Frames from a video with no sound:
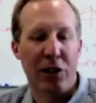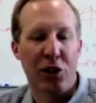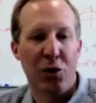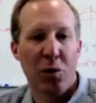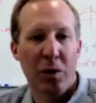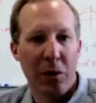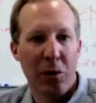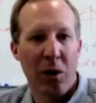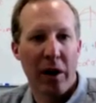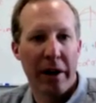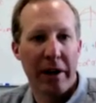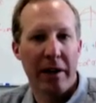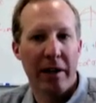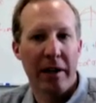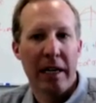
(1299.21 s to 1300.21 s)
do we want
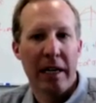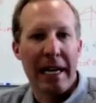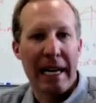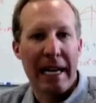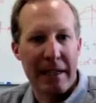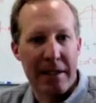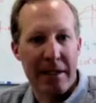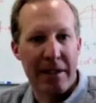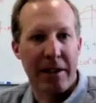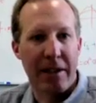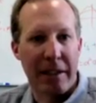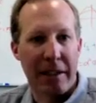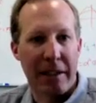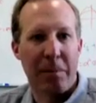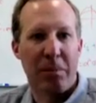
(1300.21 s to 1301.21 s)
to
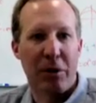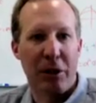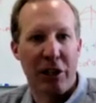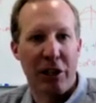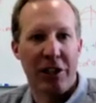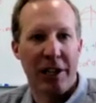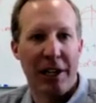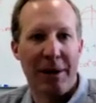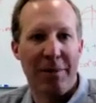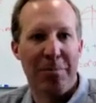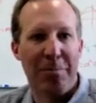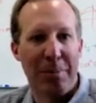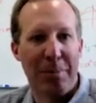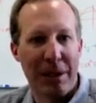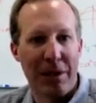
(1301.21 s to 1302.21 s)
instantly depreciate
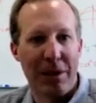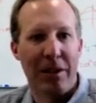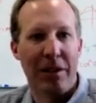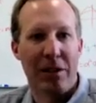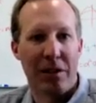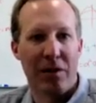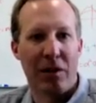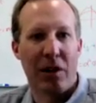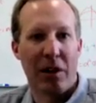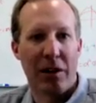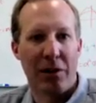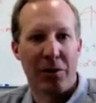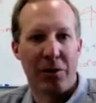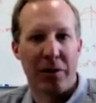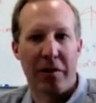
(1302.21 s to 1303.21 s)
billions of
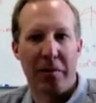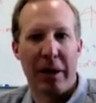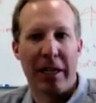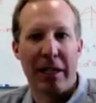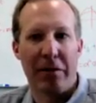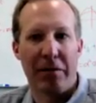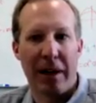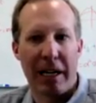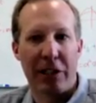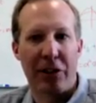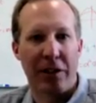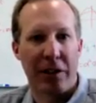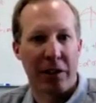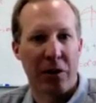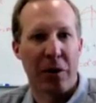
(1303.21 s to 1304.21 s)
dollars worth of
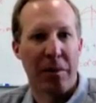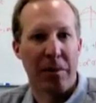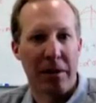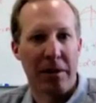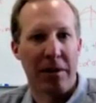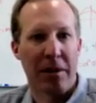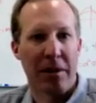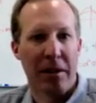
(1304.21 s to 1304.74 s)
manufacturing equipment?